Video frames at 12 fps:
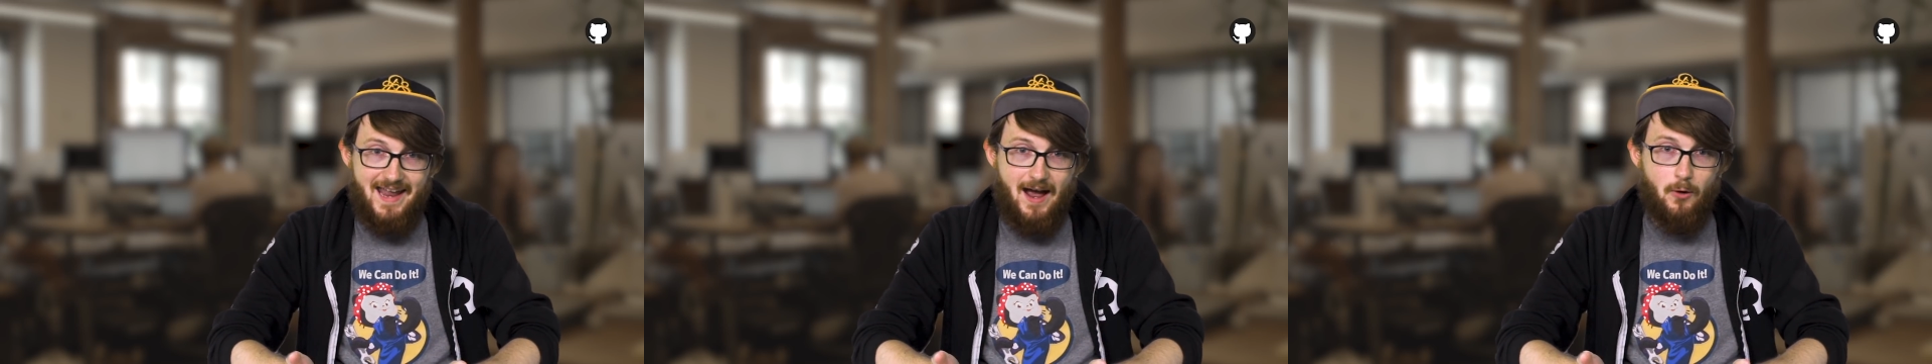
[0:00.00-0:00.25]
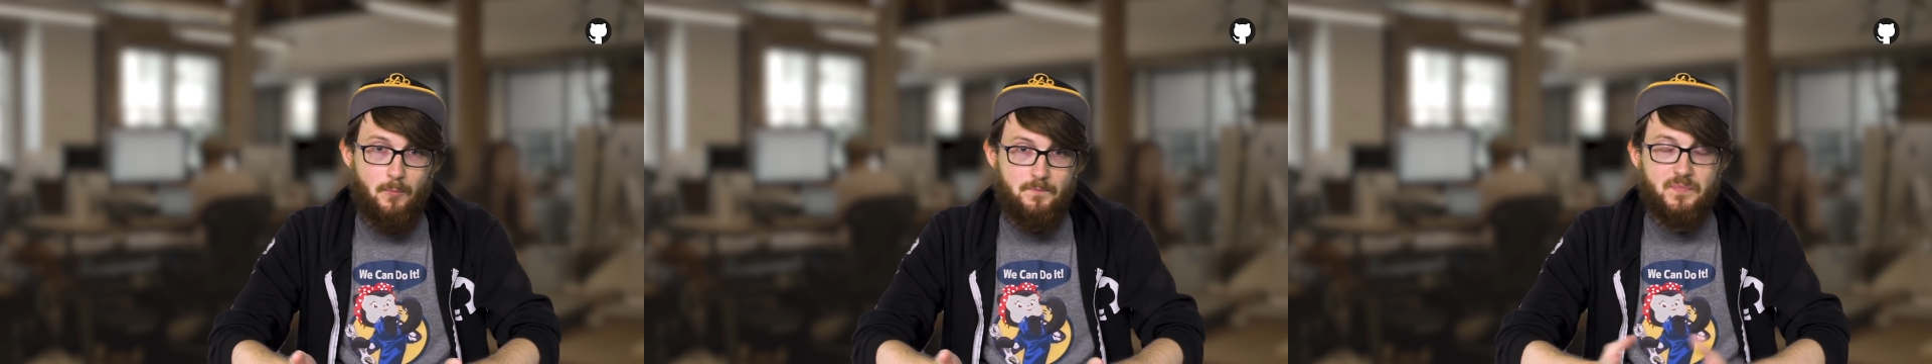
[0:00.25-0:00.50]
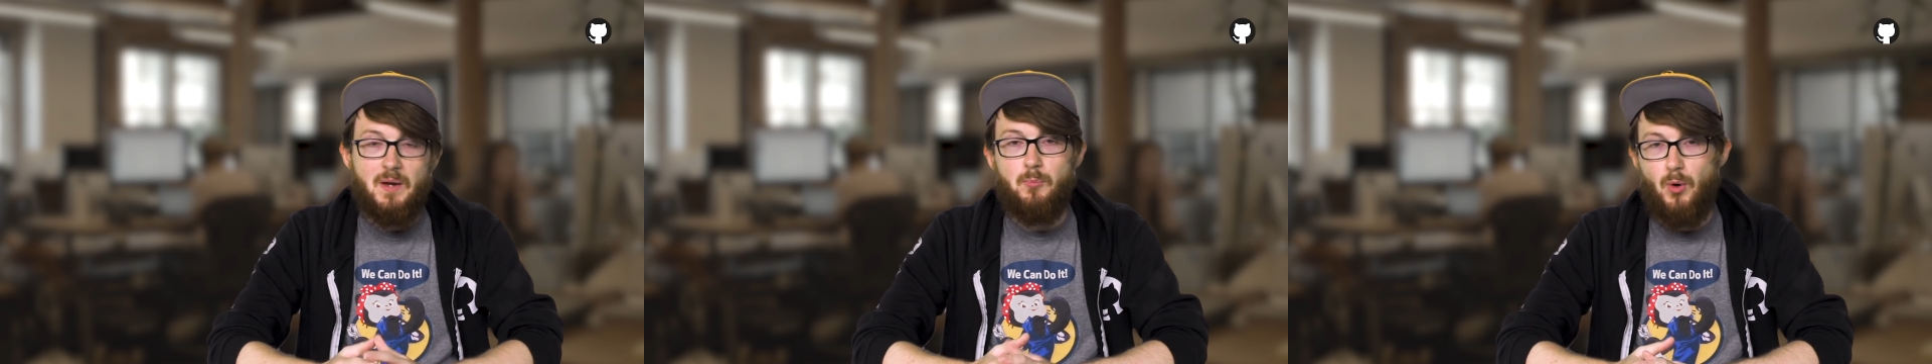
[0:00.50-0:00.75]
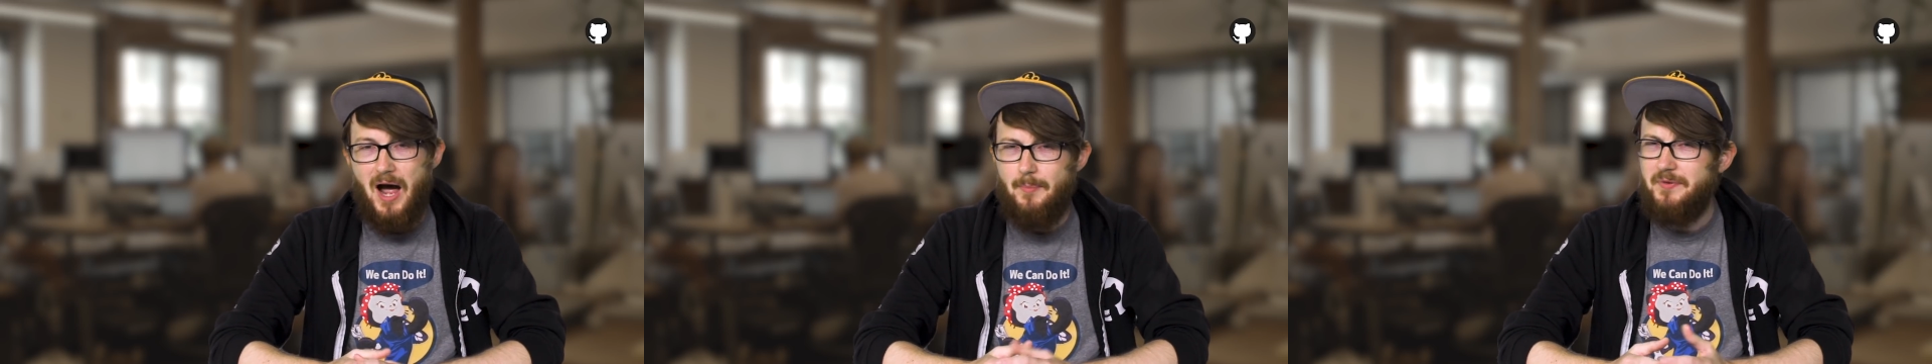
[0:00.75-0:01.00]
now. But
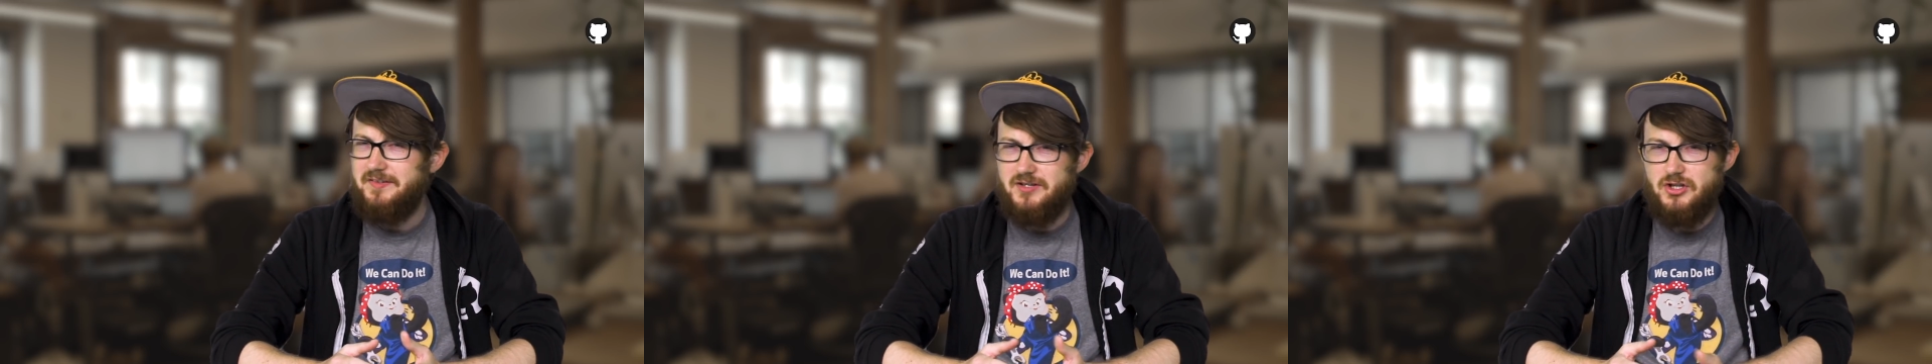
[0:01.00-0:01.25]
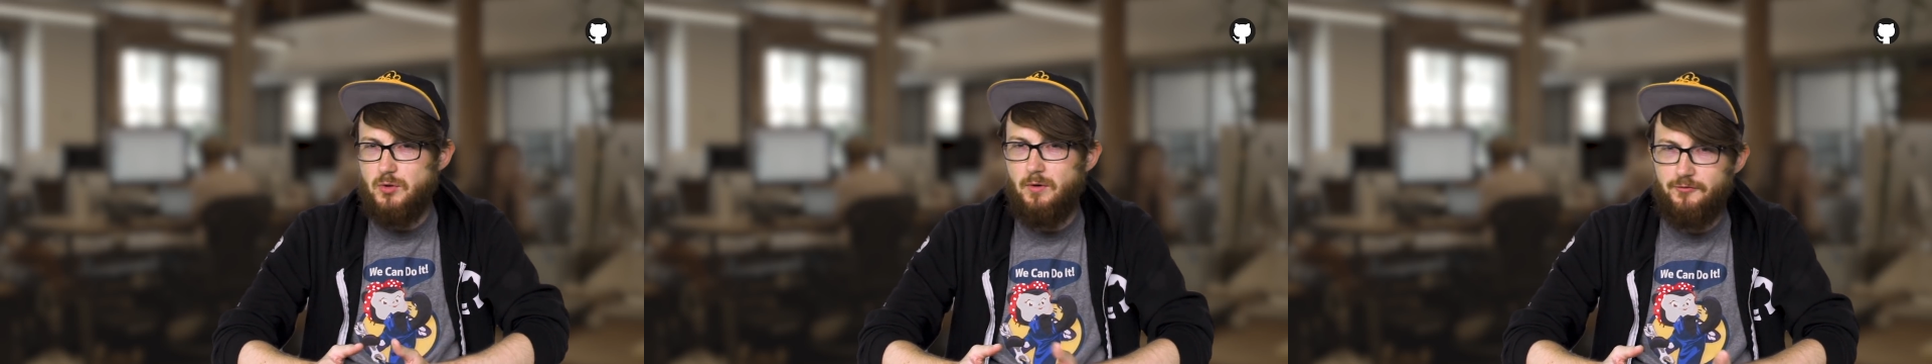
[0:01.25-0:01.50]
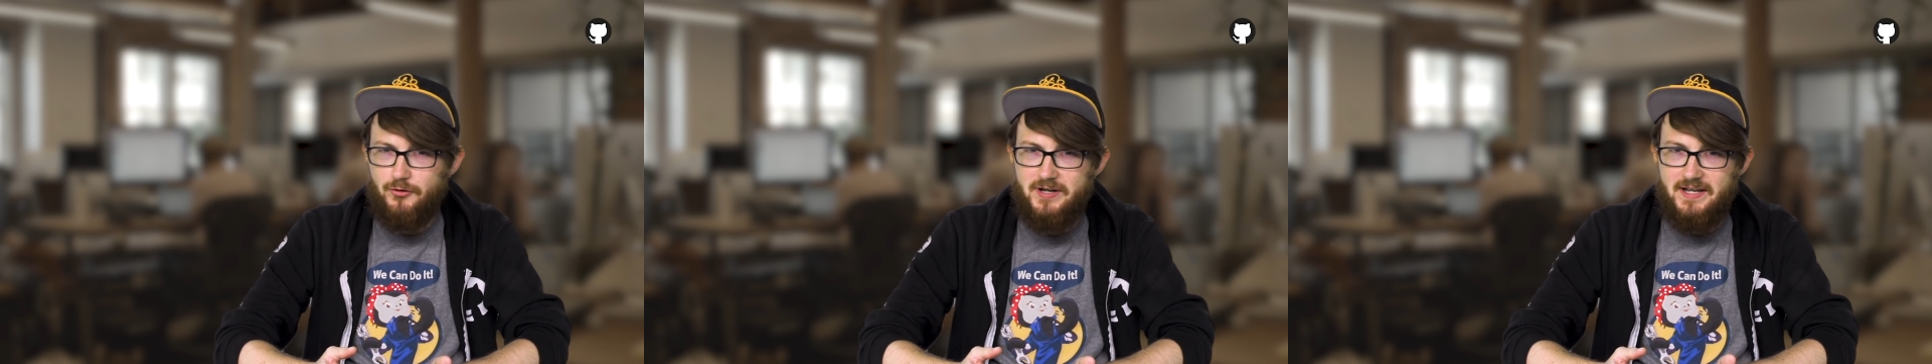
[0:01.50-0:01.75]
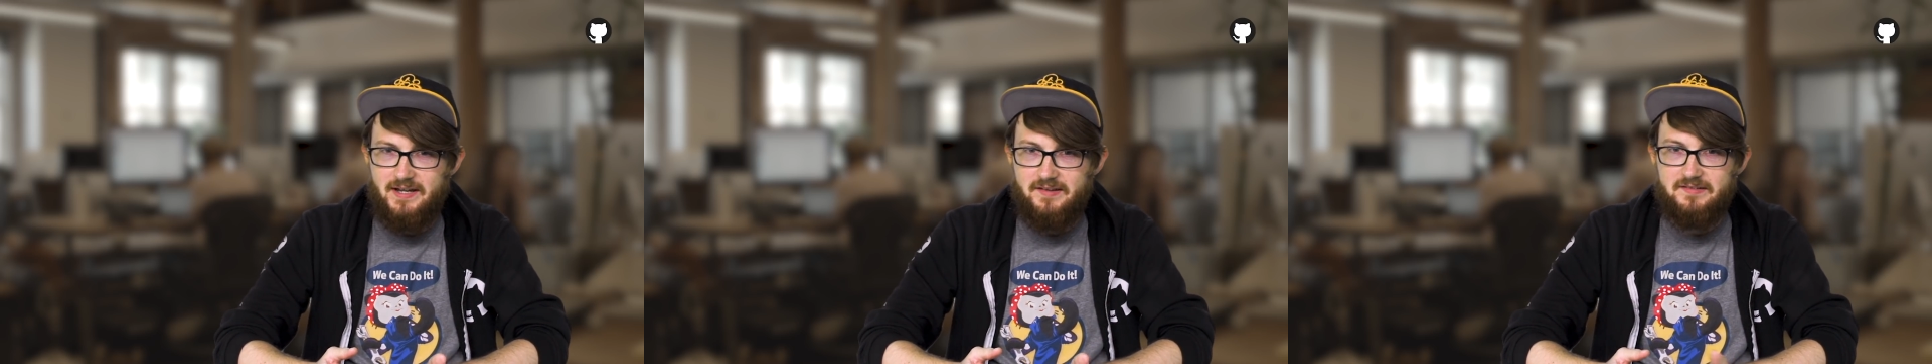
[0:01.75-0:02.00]
what happens in 2 or 3
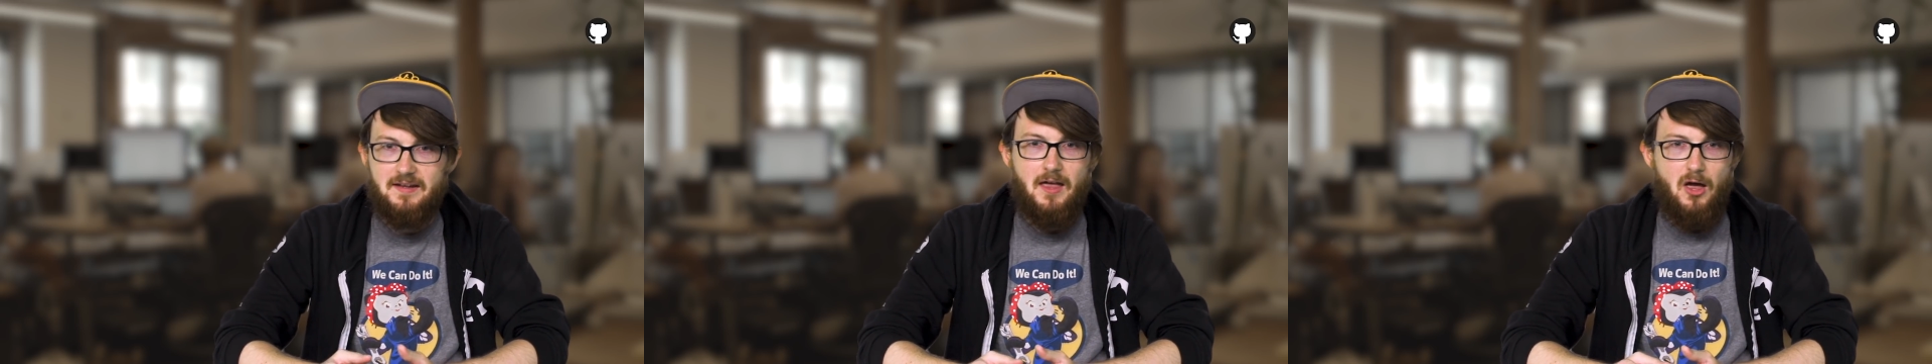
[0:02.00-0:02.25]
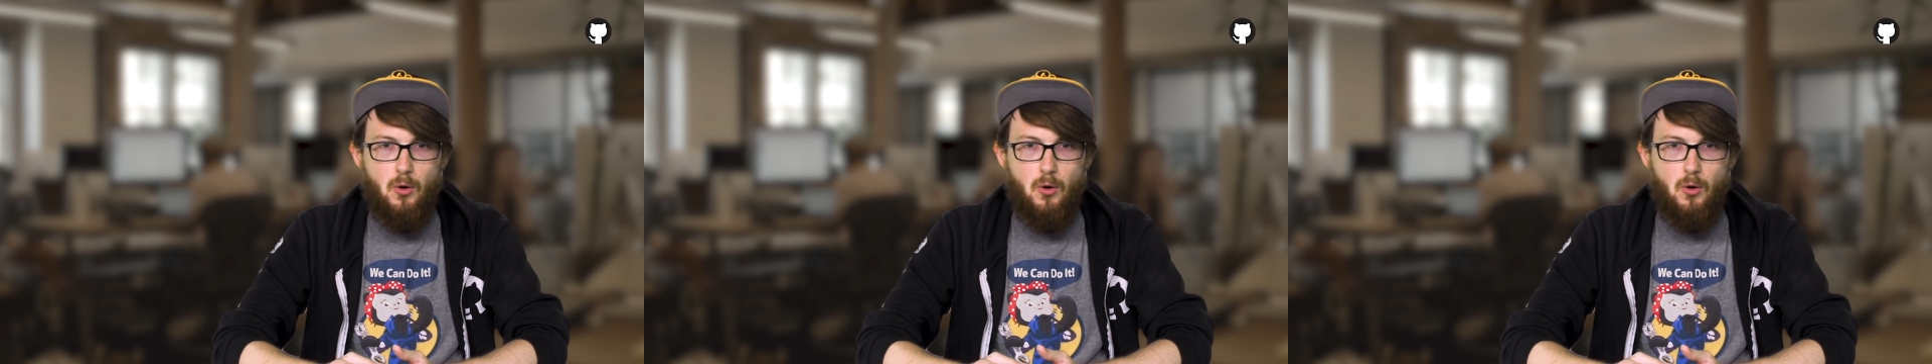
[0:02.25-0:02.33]
years?